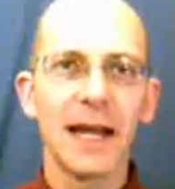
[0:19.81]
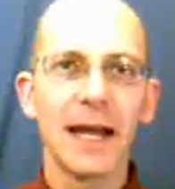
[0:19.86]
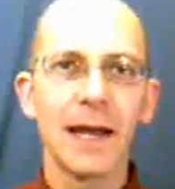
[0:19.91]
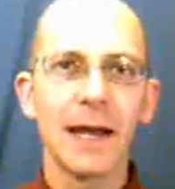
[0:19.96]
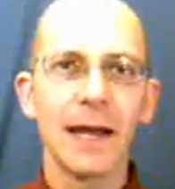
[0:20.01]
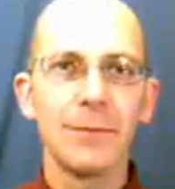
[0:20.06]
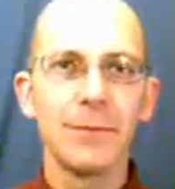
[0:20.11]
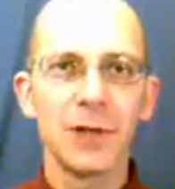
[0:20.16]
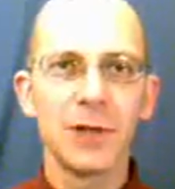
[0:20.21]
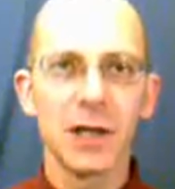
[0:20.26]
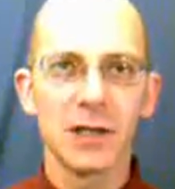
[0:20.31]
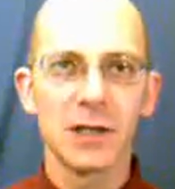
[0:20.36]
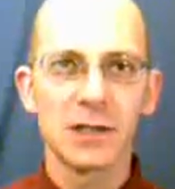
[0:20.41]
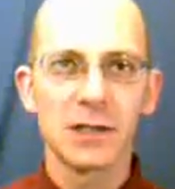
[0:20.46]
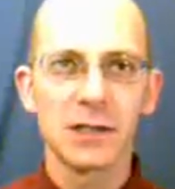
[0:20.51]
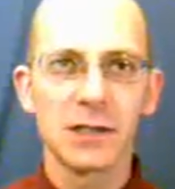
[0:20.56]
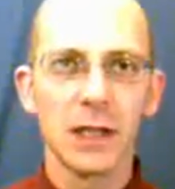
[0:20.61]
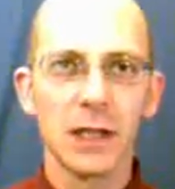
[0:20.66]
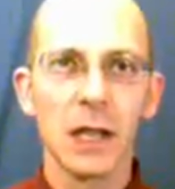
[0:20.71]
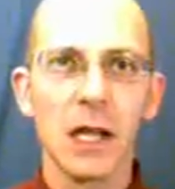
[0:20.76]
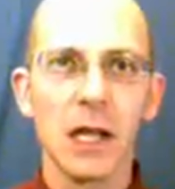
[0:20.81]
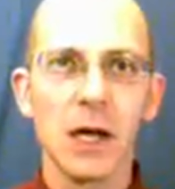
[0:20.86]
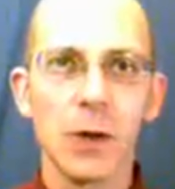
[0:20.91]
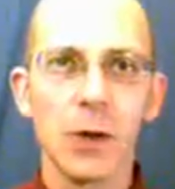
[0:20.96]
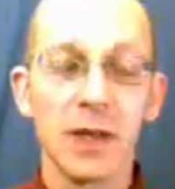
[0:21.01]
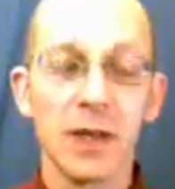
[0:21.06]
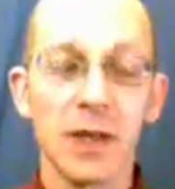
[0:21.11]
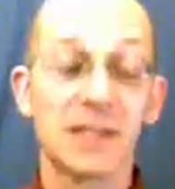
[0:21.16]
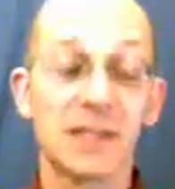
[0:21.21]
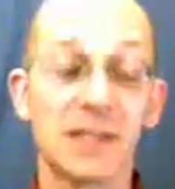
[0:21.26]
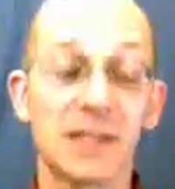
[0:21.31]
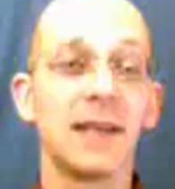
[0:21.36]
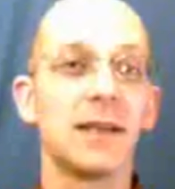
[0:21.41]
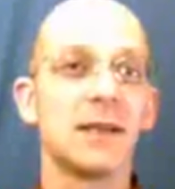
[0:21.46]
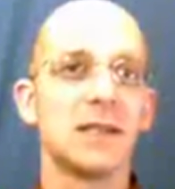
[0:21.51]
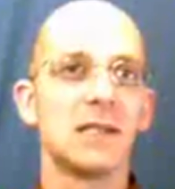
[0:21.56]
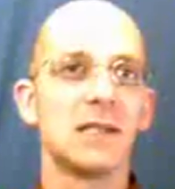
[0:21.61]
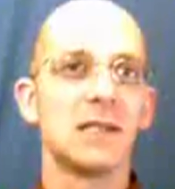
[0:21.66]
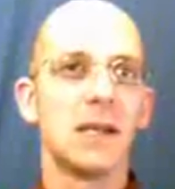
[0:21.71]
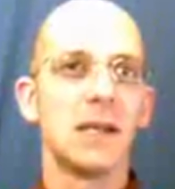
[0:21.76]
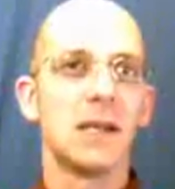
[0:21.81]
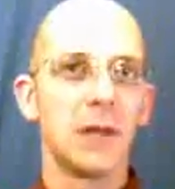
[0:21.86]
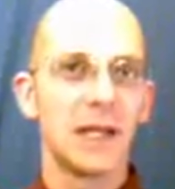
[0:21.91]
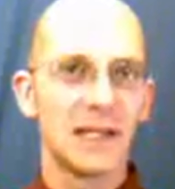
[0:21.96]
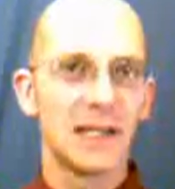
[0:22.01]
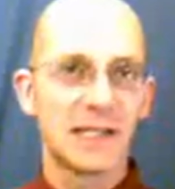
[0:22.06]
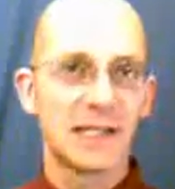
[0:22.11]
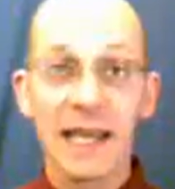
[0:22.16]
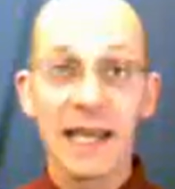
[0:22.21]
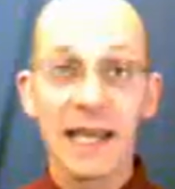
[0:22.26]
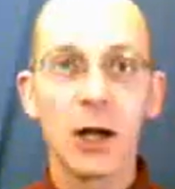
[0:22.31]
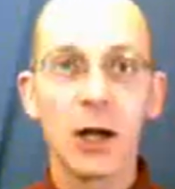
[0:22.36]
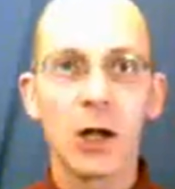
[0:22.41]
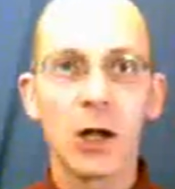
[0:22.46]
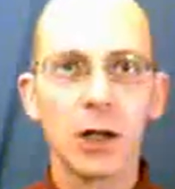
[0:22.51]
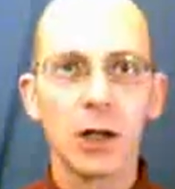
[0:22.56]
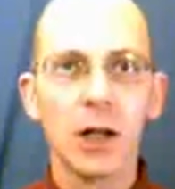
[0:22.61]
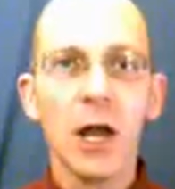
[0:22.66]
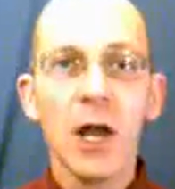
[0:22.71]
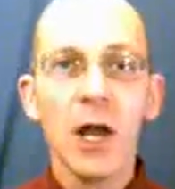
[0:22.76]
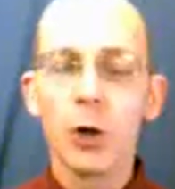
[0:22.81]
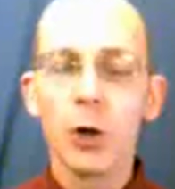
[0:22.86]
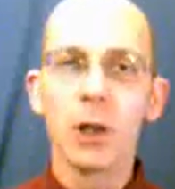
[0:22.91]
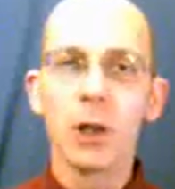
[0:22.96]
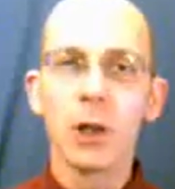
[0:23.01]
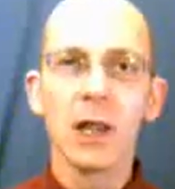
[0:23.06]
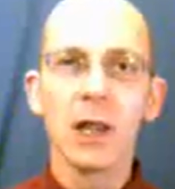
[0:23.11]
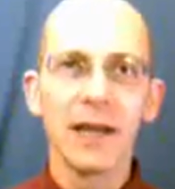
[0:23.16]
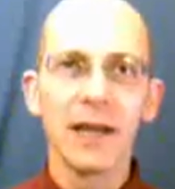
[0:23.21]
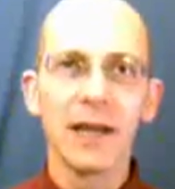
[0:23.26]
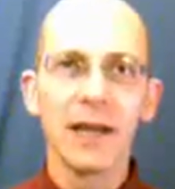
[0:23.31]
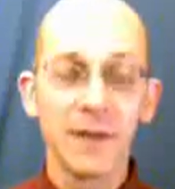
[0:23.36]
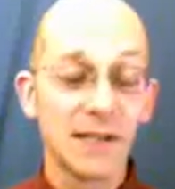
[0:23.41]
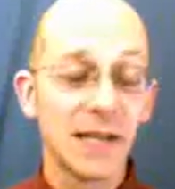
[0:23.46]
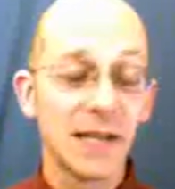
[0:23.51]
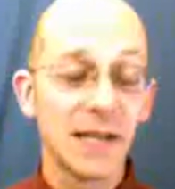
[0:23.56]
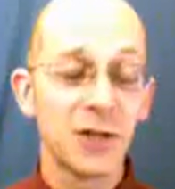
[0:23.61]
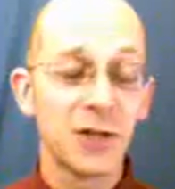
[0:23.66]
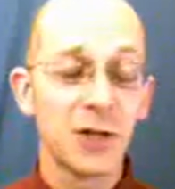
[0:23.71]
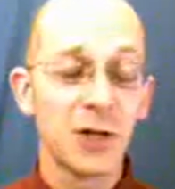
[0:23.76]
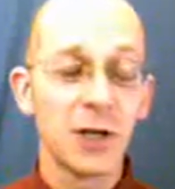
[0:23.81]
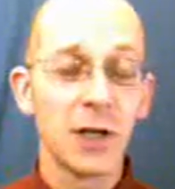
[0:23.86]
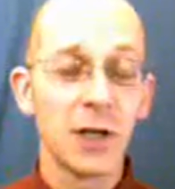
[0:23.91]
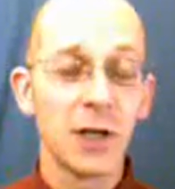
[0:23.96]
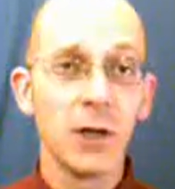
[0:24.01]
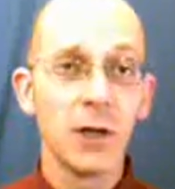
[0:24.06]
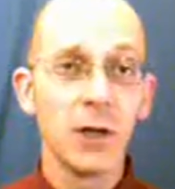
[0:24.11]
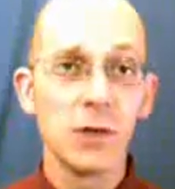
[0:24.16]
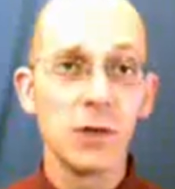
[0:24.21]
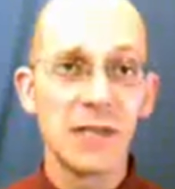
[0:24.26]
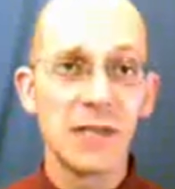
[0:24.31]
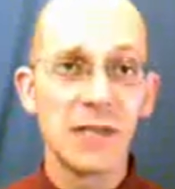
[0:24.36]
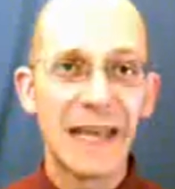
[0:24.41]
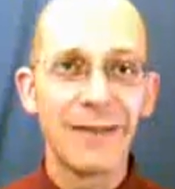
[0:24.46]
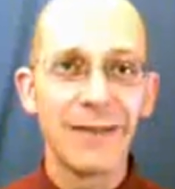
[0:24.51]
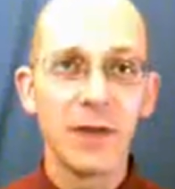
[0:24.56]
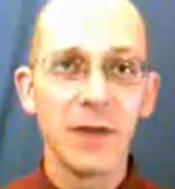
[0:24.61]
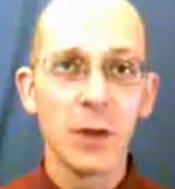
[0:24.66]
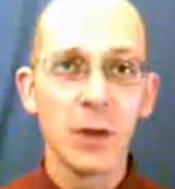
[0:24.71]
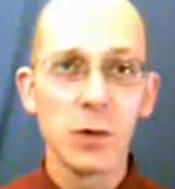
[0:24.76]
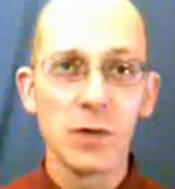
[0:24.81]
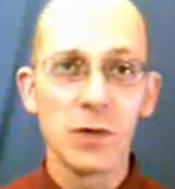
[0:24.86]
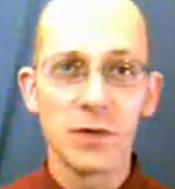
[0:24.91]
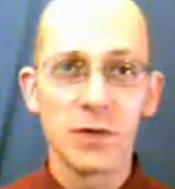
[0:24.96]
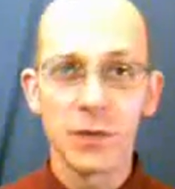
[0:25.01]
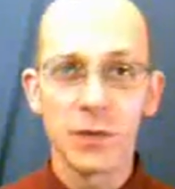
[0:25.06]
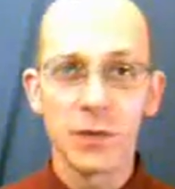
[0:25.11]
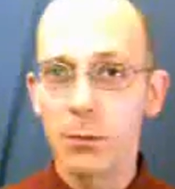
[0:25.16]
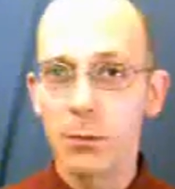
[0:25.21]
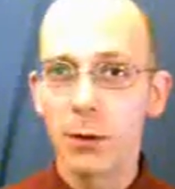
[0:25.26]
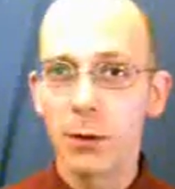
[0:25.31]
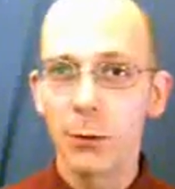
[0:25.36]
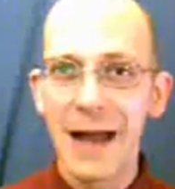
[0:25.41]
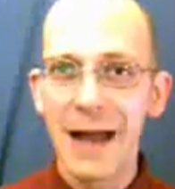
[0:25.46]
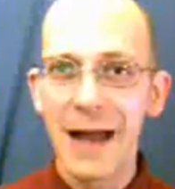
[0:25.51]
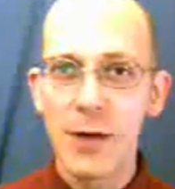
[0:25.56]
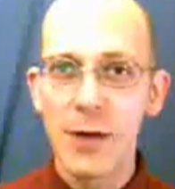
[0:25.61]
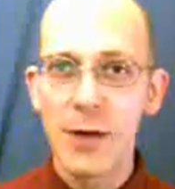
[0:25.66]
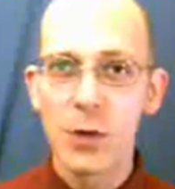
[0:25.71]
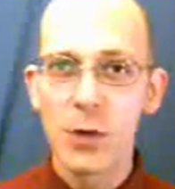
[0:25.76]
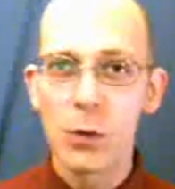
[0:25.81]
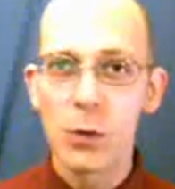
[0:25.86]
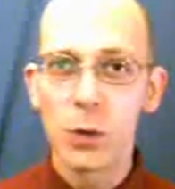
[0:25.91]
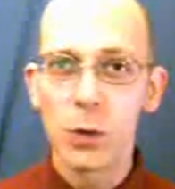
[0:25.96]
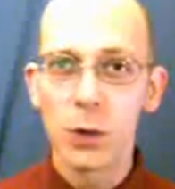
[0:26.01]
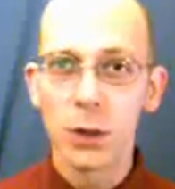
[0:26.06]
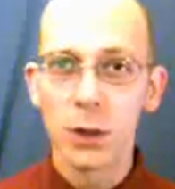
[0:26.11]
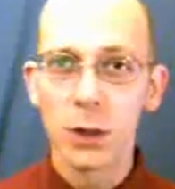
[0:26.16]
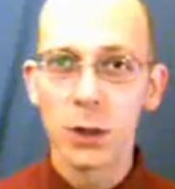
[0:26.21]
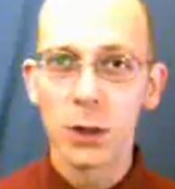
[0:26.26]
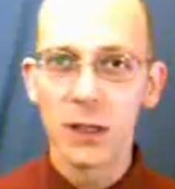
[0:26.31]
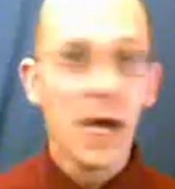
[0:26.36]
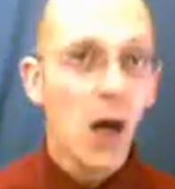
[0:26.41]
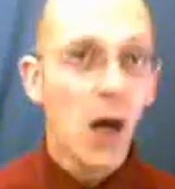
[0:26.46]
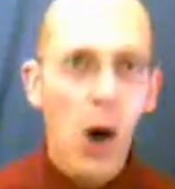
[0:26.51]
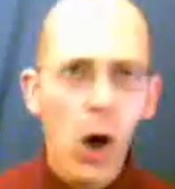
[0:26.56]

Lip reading: I'm Justin Lowe. This is the place to get all your life extension news and views from around the world.